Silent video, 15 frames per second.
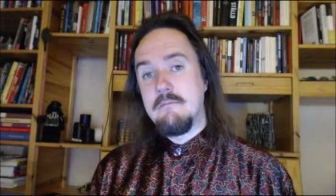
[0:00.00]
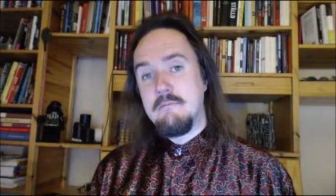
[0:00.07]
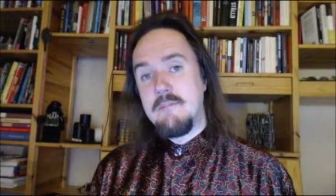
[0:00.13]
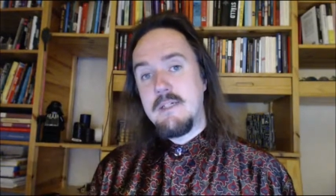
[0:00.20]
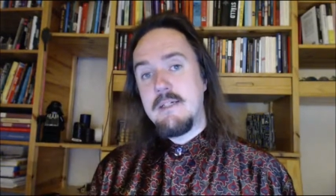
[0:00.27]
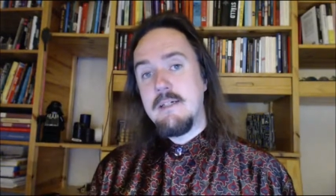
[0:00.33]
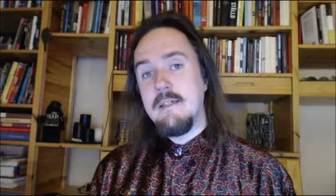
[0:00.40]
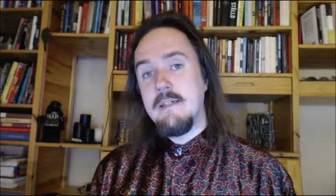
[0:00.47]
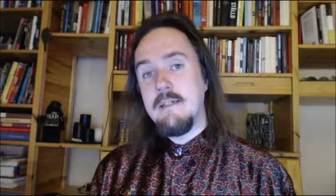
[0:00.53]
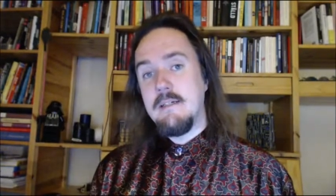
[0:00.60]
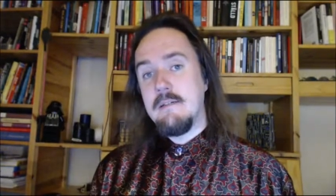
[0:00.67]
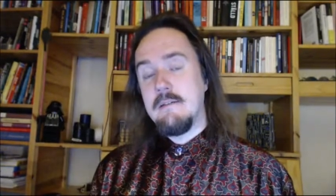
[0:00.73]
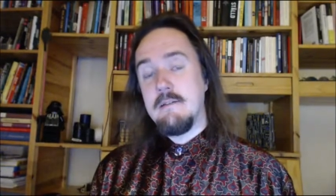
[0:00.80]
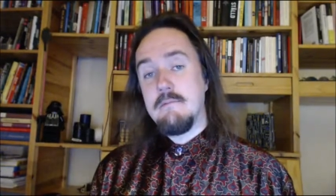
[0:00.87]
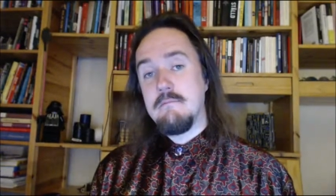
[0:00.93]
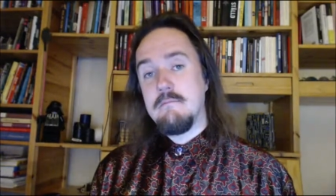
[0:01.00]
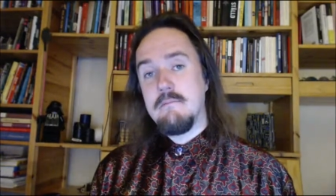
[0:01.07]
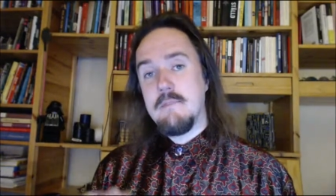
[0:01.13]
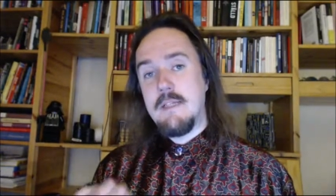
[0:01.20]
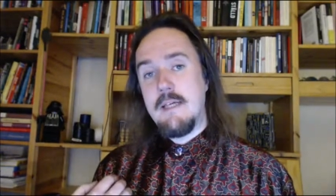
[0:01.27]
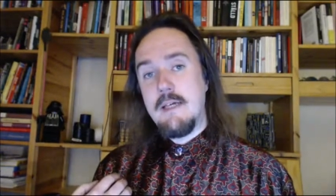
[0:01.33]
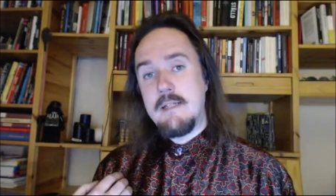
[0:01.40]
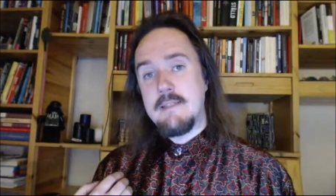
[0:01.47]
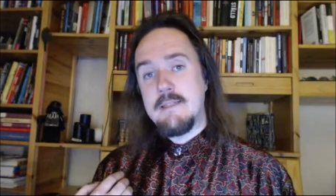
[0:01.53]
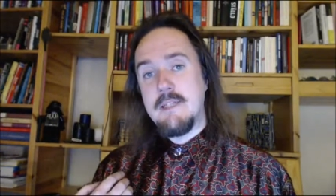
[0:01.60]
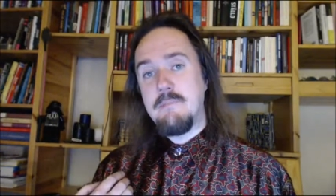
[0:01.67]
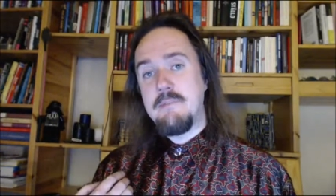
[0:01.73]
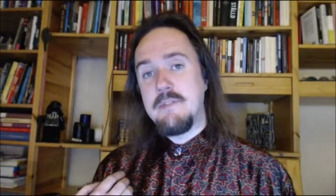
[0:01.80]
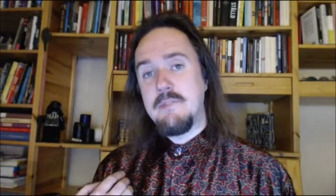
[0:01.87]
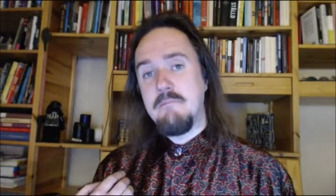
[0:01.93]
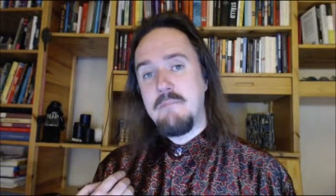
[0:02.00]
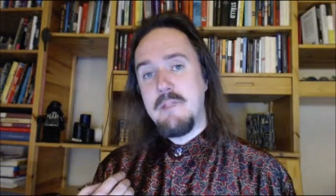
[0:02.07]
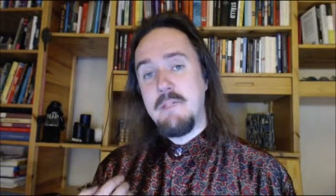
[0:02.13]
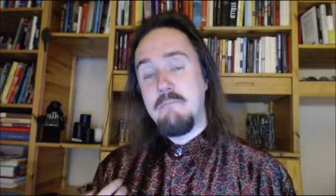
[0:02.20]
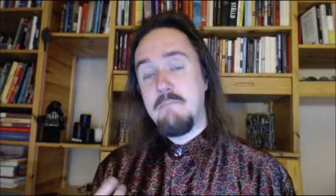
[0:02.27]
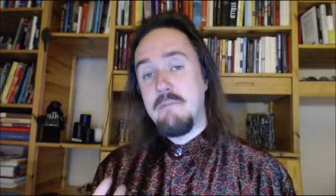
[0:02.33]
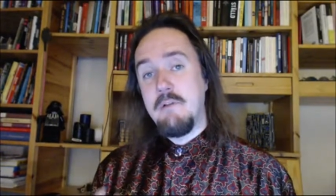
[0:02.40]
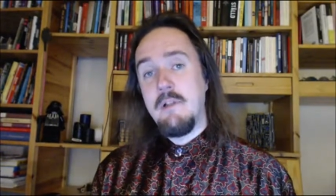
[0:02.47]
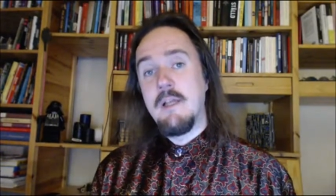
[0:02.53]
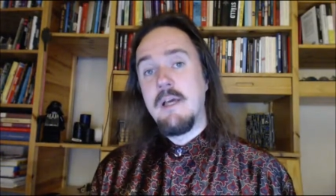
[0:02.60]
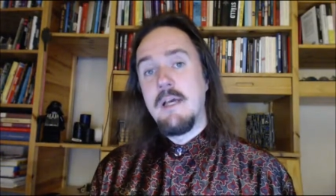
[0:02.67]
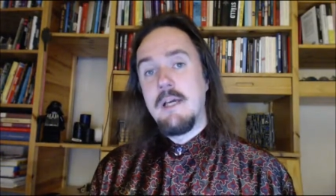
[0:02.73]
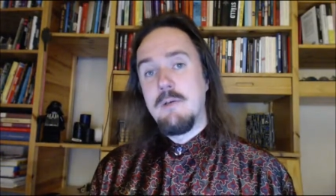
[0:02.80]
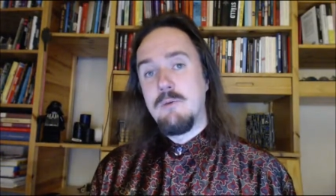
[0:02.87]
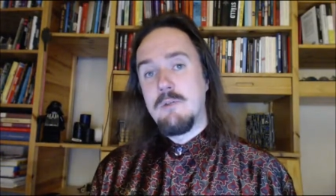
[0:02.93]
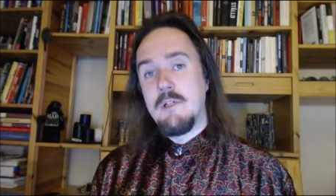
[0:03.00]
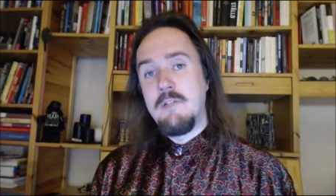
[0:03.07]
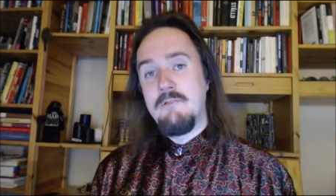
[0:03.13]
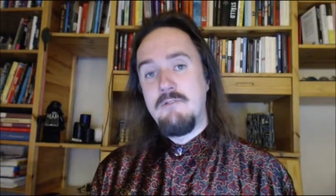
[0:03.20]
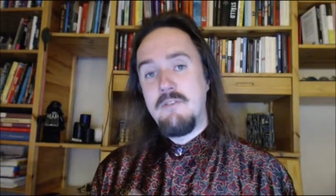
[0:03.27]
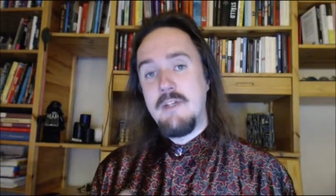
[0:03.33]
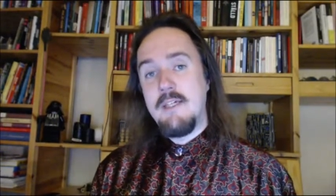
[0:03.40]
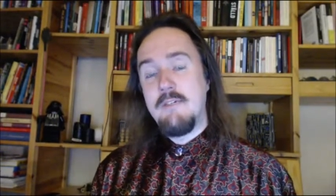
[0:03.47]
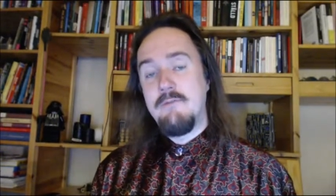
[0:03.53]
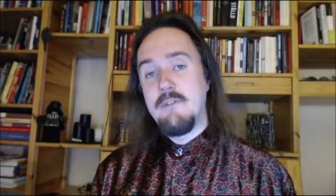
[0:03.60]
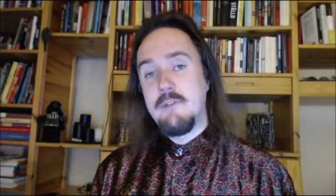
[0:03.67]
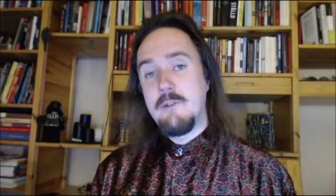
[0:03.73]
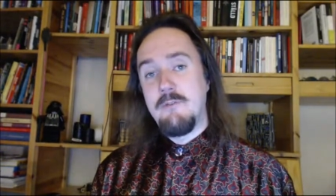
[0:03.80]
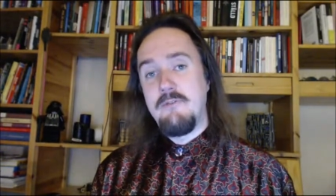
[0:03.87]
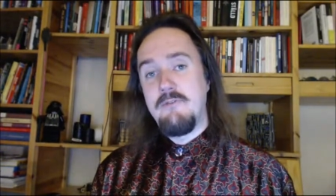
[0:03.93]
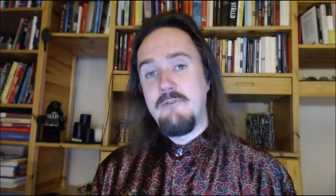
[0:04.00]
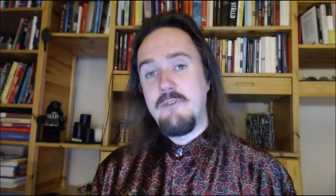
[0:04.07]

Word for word: by accepting people who are in favor of